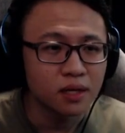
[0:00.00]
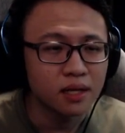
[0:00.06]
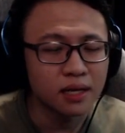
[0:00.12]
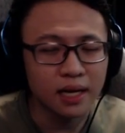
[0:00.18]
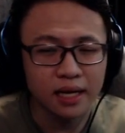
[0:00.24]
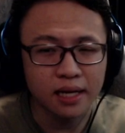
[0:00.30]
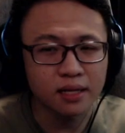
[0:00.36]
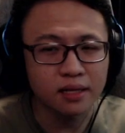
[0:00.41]

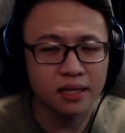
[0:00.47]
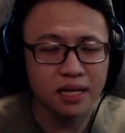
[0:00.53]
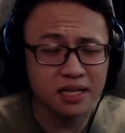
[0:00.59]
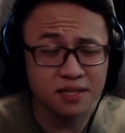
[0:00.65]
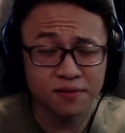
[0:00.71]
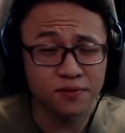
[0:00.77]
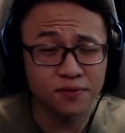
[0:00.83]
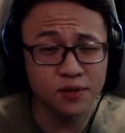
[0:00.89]
Like
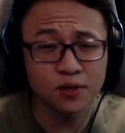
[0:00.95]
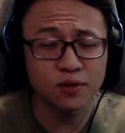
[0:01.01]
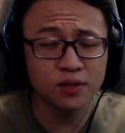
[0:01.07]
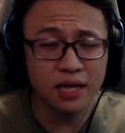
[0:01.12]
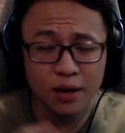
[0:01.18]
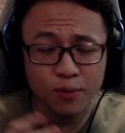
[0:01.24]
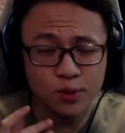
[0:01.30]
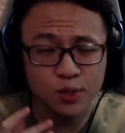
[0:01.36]
there's a video
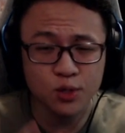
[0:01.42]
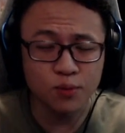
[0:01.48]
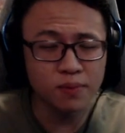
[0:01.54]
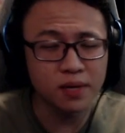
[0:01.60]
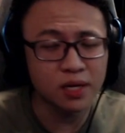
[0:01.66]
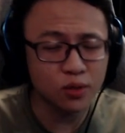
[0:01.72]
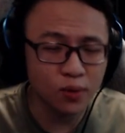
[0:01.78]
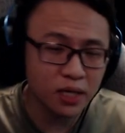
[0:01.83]
that I wish to
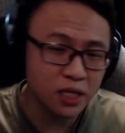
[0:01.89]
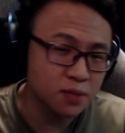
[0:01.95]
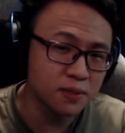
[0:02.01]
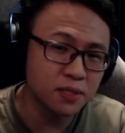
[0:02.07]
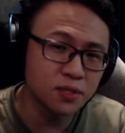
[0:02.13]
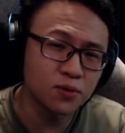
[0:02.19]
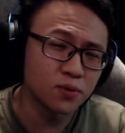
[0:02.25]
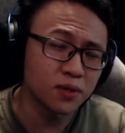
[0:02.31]
make to
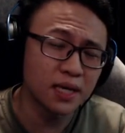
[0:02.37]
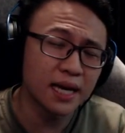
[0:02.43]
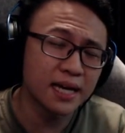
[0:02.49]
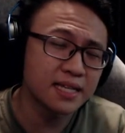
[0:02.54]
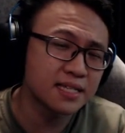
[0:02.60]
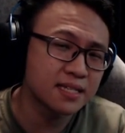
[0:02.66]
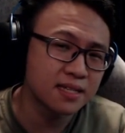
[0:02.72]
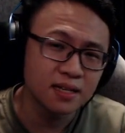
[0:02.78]
explain to you
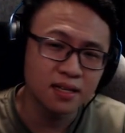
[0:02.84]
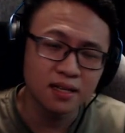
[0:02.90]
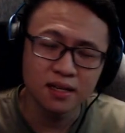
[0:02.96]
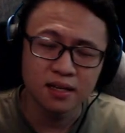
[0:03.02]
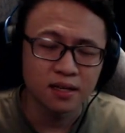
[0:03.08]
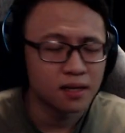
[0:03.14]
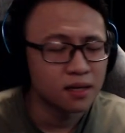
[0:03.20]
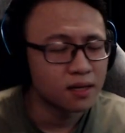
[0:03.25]
guys,
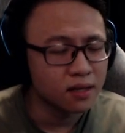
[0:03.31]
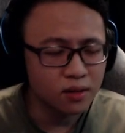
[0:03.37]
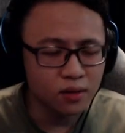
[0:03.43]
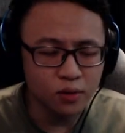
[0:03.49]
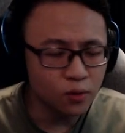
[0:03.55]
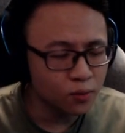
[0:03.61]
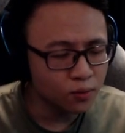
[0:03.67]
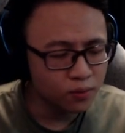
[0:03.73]

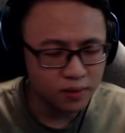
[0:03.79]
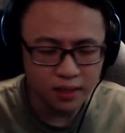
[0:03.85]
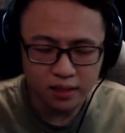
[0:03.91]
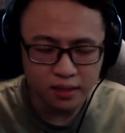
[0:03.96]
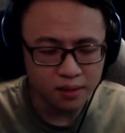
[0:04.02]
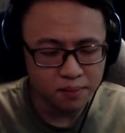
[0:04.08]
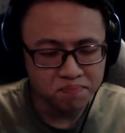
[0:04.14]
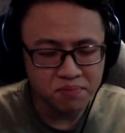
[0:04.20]
you know,
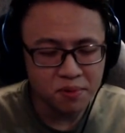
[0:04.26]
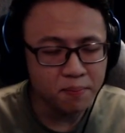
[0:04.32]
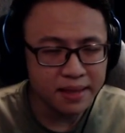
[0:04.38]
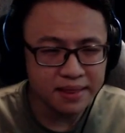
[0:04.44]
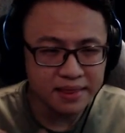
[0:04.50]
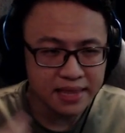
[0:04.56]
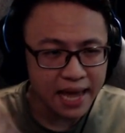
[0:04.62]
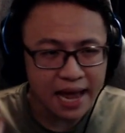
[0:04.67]
the
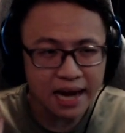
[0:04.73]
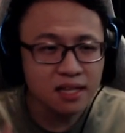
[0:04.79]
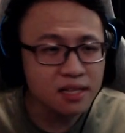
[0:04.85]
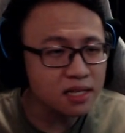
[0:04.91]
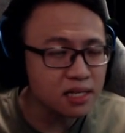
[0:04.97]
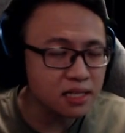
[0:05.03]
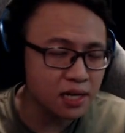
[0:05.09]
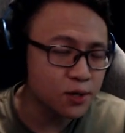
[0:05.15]

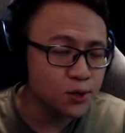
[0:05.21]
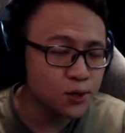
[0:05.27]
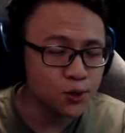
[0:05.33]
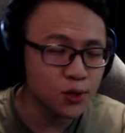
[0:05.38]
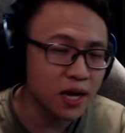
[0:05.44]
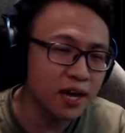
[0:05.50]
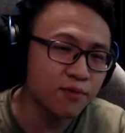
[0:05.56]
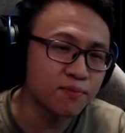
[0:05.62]
mentality that you
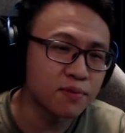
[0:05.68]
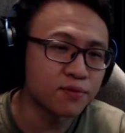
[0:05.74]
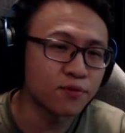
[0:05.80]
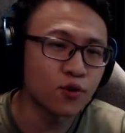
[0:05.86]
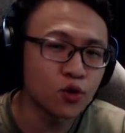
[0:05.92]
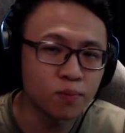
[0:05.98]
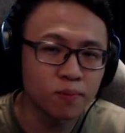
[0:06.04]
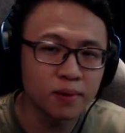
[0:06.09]
could have
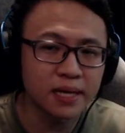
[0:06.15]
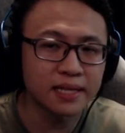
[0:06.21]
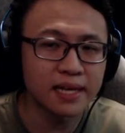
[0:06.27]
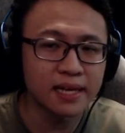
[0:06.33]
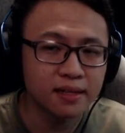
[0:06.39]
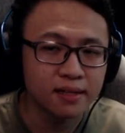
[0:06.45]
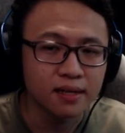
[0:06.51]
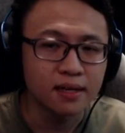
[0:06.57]
before you play
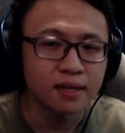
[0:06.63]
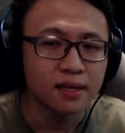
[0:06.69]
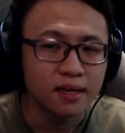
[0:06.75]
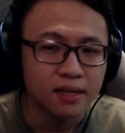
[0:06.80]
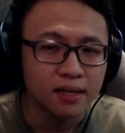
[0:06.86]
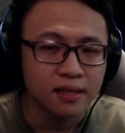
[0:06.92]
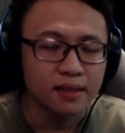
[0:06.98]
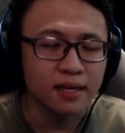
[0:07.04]

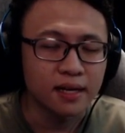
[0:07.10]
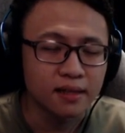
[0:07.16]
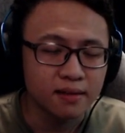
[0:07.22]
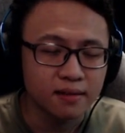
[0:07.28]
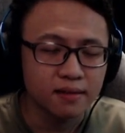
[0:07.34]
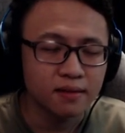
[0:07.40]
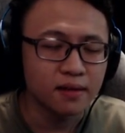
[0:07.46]
that